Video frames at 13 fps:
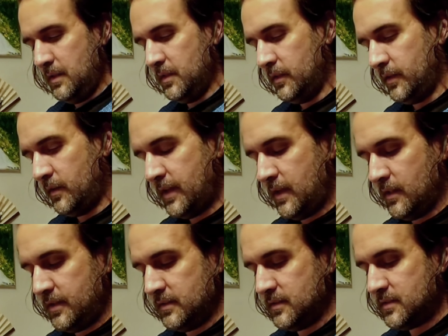And the little
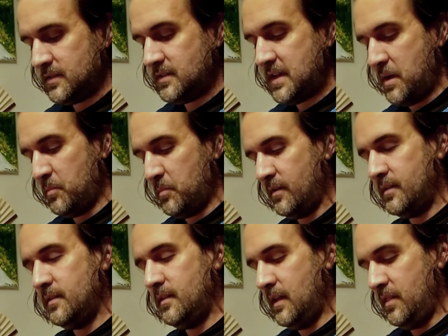alien
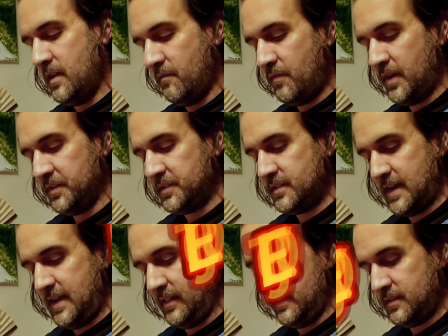stammered and then fell
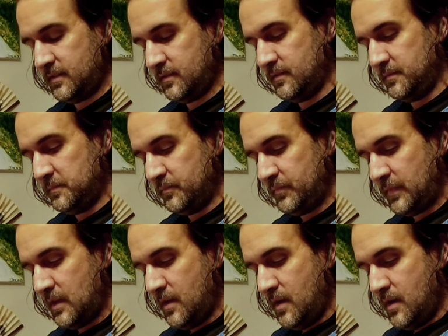silent.
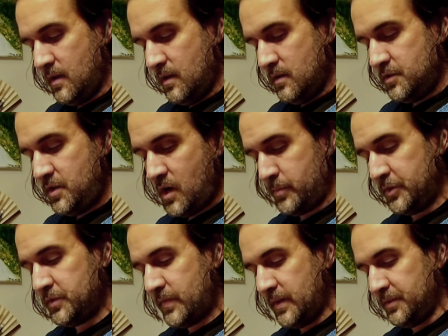She
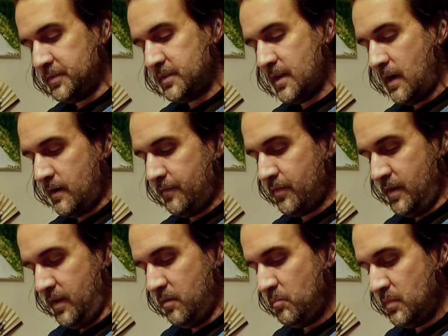almost felt sorry
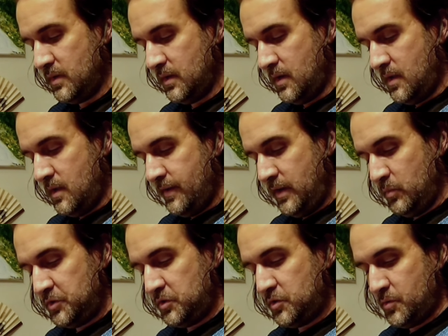for him.
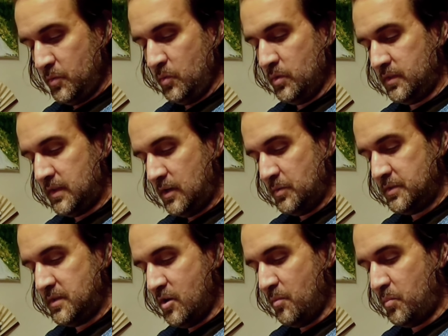It was true that there
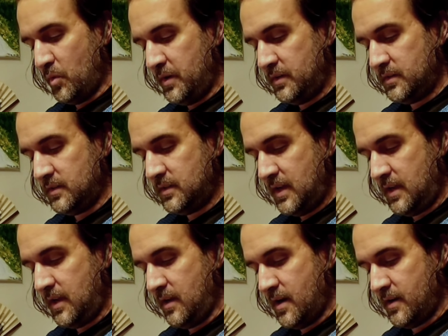was no point in
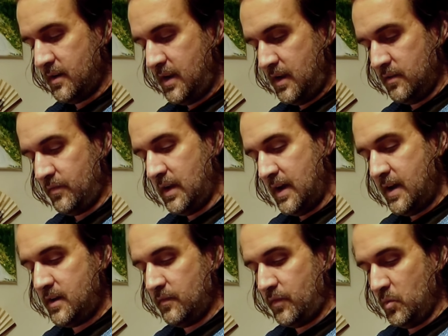taking on a native
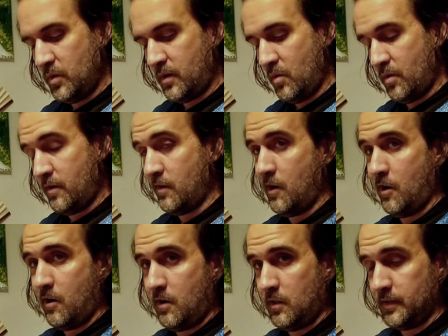guide if you ignored
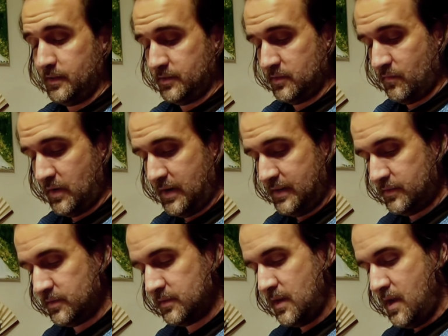all his
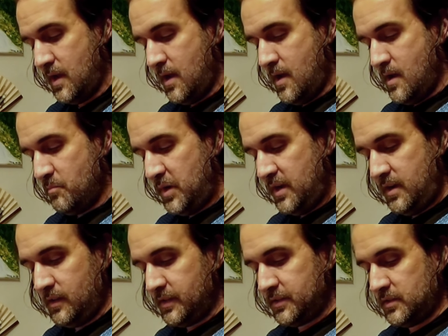advice, but
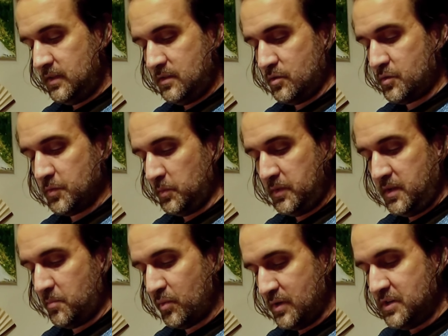Neelix didn't
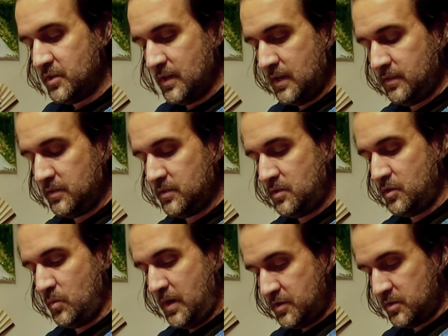truly appreciate the
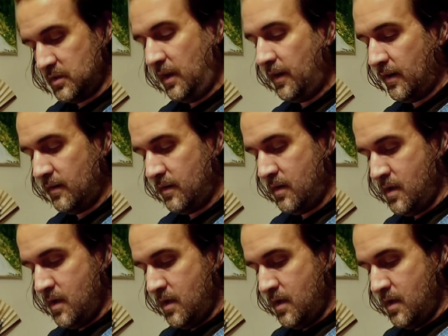situation here.